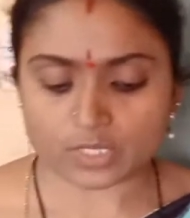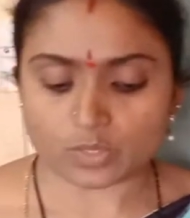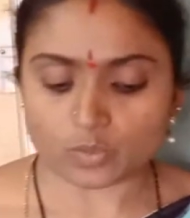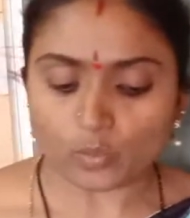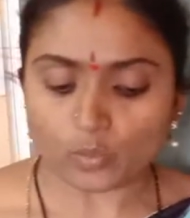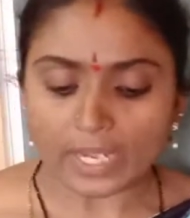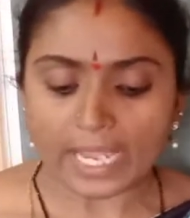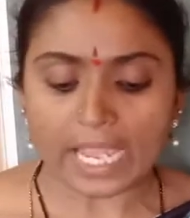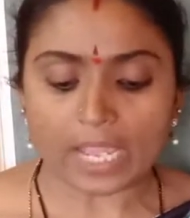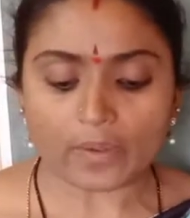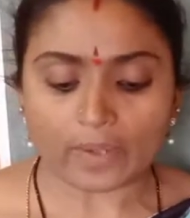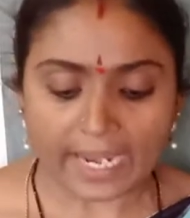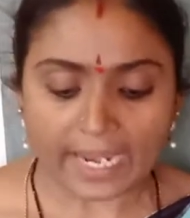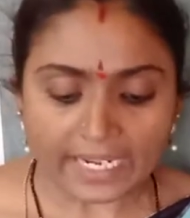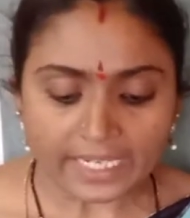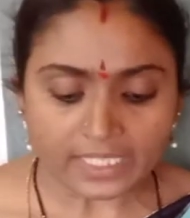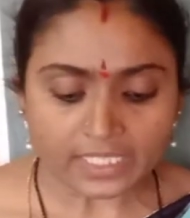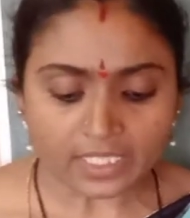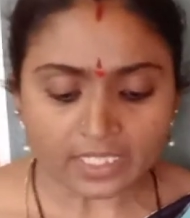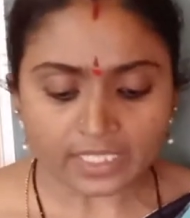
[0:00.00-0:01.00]
we have
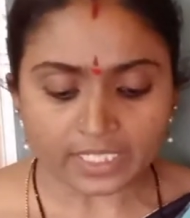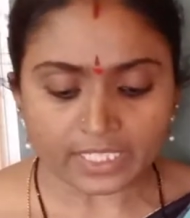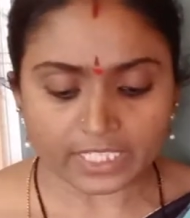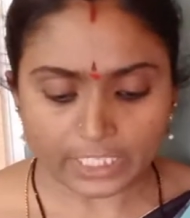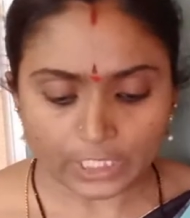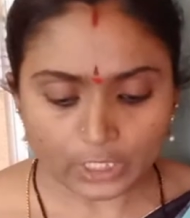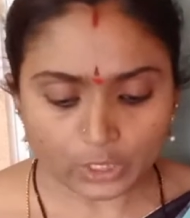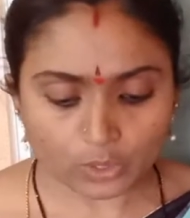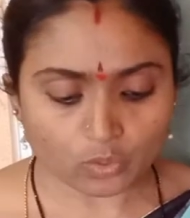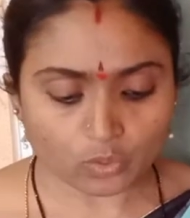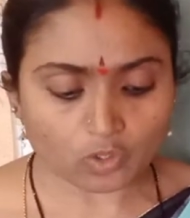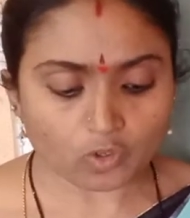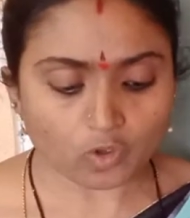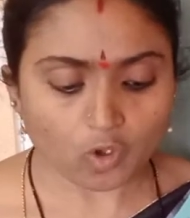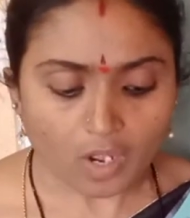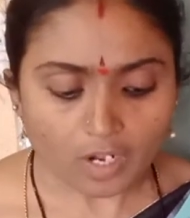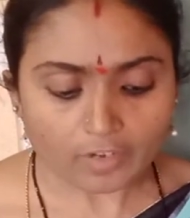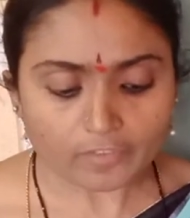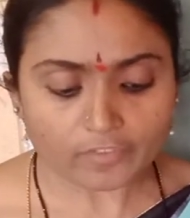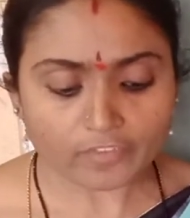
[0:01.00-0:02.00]
entered into
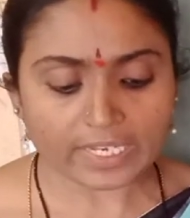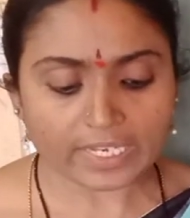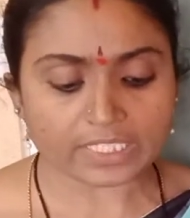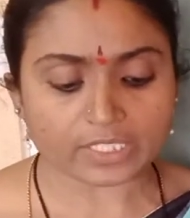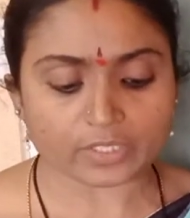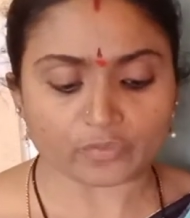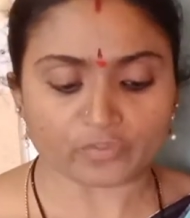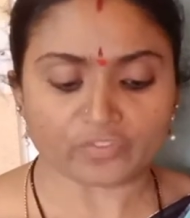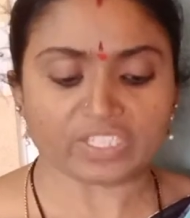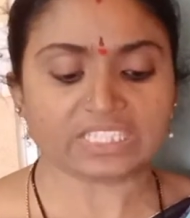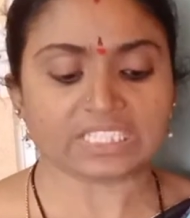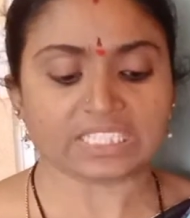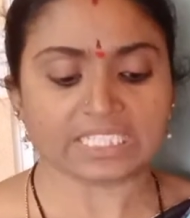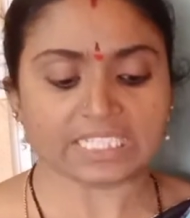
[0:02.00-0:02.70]
conflict with